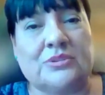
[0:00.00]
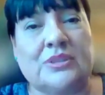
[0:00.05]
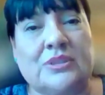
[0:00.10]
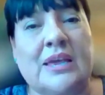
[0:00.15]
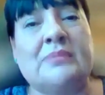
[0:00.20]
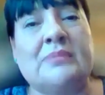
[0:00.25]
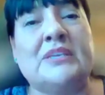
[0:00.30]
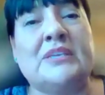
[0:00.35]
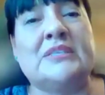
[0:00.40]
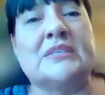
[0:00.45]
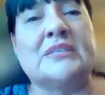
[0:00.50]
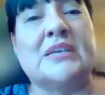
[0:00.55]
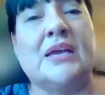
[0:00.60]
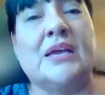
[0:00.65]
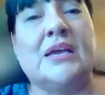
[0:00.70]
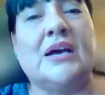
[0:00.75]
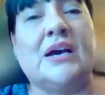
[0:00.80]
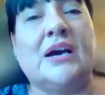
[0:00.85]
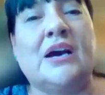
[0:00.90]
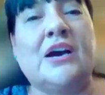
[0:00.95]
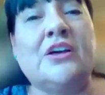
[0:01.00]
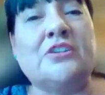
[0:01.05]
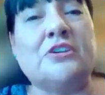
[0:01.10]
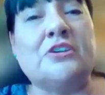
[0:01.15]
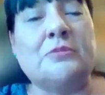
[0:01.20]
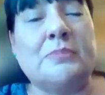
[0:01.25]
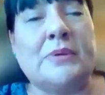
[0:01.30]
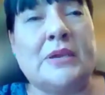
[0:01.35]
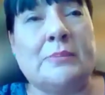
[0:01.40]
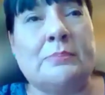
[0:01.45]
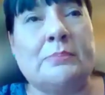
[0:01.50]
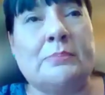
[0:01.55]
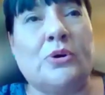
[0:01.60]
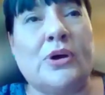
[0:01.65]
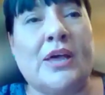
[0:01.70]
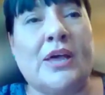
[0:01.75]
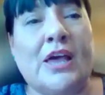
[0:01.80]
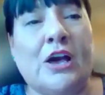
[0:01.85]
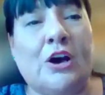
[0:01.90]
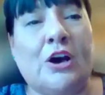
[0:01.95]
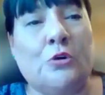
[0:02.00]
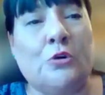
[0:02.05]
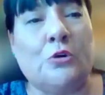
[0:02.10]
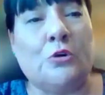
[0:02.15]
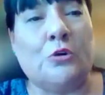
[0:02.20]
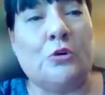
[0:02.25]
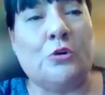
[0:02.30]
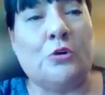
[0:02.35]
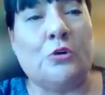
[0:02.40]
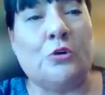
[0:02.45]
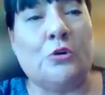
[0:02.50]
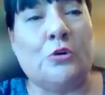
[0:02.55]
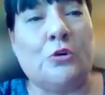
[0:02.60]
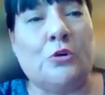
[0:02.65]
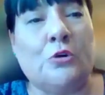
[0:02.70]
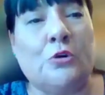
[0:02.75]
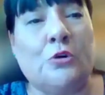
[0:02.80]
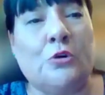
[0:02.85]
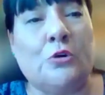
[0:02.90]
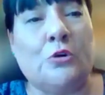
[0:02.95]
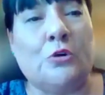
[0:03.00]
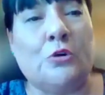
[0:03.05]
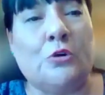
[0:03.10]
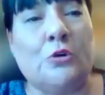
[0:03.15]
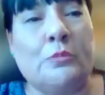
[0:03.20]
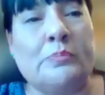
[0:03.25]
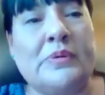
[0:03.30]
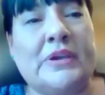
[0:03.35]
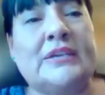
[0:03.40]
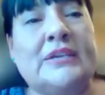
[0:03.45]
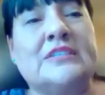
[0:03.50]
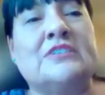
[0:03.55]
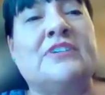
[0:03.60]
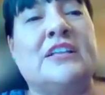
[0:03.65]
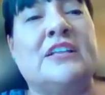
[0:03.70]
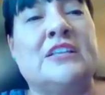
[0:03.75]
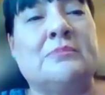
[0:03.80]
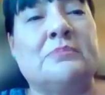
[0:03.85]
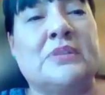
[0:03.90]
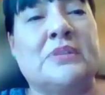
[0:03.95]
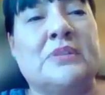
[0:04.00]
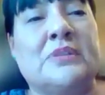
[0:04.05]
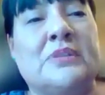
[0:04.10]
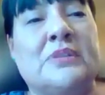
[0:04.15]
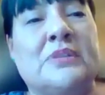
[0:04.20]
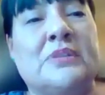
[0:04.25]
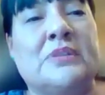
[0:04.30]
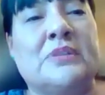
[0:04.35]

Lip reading: So that means other people helping develop